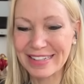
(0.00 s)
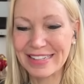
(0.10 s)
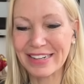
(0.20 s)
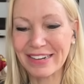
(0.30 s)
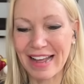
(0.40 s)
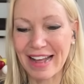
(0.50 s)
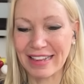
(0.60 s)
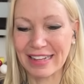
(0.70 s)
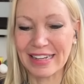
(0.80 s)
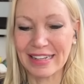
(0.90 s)
Dear
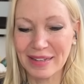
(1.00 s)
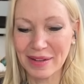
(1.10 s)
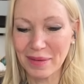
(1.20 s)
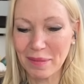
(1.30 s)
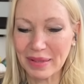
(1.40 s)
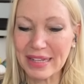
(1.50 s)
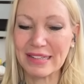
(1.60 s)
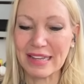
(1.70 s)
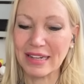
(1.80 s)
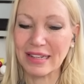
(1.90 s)
Allie,
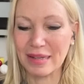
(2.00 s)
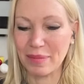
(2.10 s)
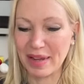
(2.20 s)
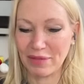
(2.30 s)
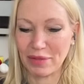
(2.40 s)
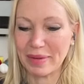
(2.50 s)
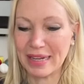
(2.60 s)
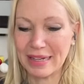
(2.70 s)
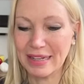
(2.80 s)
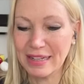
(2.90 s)
please settle a debate for
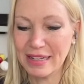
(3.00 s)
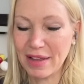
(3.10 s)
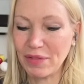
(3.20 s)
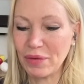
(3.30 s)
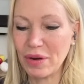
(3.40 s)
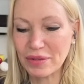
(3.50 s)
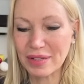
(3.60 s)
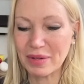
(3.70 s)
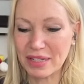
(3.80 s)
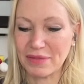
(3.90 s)
me. If you know
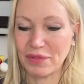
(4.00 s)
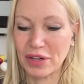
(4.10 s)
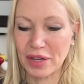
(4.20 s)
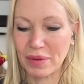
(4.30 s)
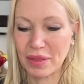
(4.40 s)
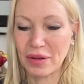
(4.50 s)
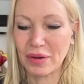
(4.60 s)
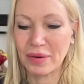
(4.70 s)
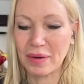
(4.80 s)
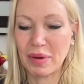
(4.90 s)
someone is flirting with
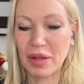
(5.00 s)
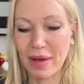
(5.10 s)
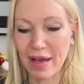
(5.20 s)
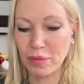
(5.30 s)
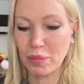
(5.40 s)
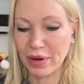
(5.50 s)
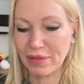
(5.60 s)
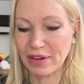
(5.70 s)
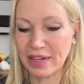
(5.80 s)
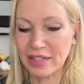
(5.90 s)
you, but you have a
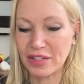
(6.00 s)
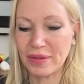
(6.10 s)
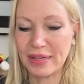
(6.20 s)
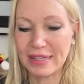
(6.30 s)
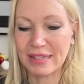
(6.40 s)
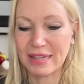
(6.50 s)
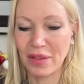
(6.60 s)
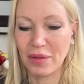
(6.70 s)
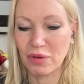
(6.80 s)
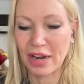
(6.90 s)
boyfriend, do you need to
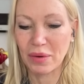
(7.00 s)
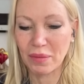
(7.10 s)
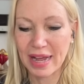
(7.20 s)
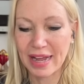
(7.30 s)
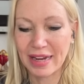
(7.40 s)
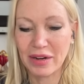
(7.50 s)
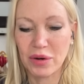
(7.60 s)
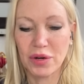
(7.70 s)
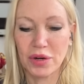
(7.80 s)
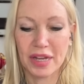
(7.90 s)
tell them right away,
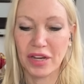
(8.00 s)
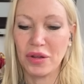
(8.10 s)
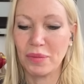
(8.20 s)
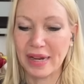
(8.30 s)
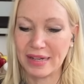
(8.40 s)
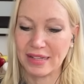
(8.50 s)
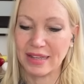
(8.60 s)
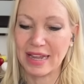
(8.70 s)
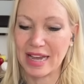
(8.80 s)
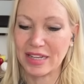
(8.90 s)
or can you wait until
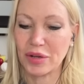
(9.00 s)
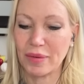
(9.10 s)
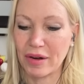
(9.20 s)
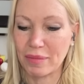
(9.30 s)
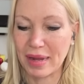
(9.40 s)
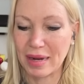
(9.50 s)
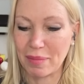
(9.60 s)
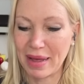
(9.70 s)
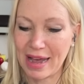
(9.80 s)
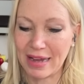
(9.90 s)
they ask you out or make a
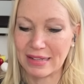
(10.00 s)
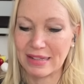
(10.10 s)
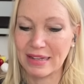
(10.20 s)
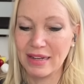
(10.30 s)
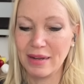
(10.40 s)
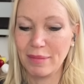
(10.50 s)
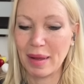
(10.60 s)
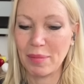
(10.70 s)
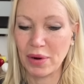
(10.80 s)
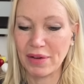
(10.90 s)
pass?
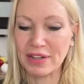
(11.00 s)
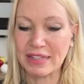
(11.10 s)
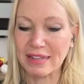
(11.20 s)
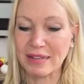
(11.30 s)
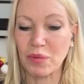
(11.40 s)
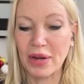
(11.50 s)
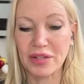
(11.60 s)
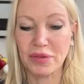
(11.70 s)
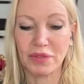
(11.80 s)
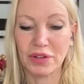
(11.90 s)
My boyfriend says I'm way
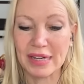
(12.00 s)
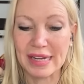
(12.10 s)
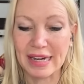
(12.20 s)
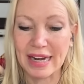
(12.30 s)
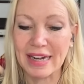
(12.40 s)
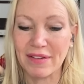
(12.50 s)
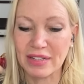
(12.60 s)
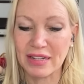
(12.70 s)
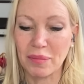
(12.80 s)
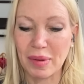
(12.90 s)
too flirty, and I
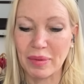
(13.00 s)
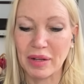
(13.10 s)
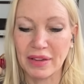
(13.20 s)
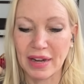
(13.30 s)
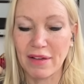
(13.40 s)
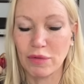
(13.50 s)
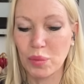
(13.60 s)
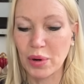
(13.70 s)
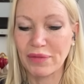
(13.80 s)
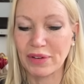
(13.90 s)
never tell people that I have a
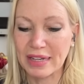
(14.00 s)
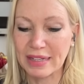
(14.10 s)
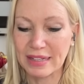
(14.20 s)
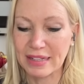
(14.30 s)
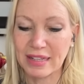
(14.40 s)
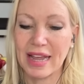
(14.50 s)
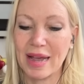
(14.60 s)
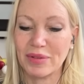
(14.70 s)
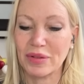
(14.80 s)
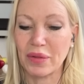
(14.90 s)
boyfriend until I
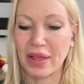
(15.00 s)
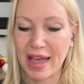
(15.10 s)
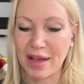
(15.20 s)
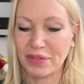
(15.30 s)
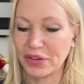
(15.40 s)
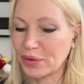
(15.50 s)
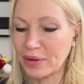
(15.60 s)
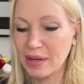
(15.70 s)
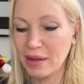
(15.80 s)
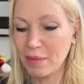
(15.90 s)
absolutely have
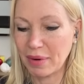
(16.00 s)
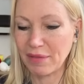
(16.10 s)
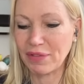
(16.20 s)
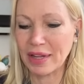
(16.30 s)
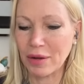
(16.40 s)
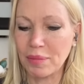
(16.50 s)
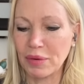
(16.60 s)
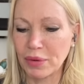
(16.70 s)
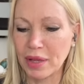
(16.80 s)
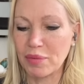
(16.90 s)
to. But I feel like it would
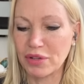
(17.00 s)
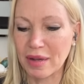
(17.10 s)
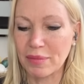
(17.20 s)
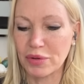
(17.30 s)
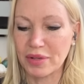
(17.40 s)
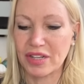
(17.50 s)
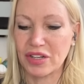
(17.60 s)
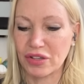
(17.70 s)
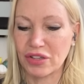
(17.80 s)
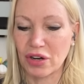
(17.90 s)
be really presumptuous to
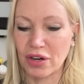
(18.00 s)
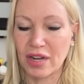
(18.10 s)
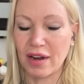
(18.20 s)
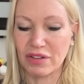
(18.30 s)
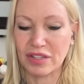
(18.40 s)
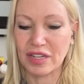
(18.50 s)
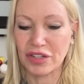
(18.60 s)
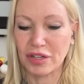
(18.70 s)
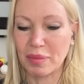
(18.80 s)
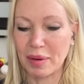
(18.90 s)
just start a
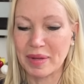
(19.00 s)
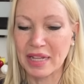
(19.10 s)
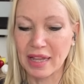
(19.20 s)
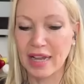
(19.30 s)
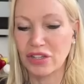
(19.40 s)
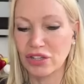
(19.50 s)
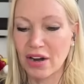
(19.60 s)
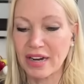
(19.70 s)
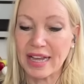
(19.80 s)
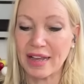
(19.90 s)
conversation by being like,
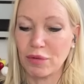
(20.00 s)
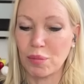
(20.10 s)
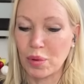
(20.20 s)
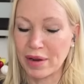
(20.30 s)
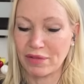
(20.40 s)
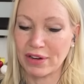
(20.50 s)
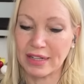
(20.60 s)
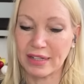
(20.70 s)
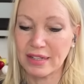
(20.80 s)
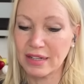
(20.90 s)
sorry, I have a
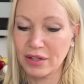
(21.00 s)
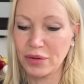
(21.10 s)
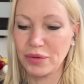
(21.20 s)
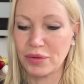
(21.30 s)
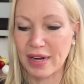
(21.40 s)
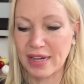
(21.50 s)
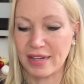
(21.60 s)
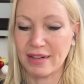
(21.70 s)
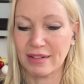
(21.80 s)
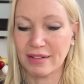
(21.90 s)
boyfriend. Who's right
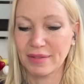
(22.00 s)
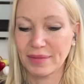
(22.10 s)
here?